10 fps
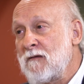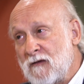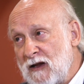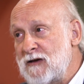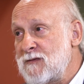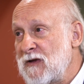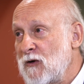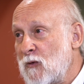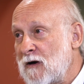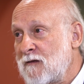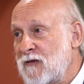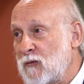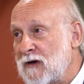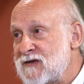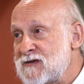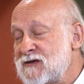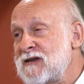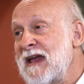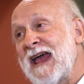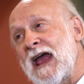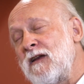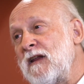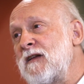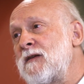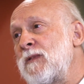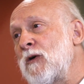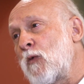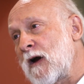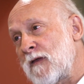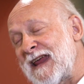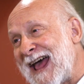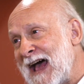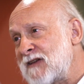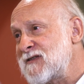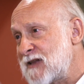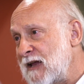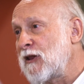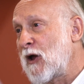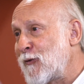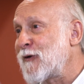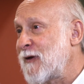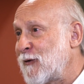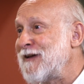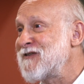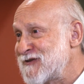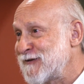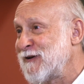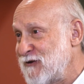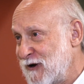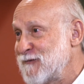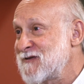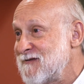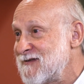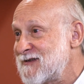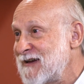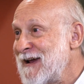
need to be aware of the risks and need to be aware that as they lower their insulin doses,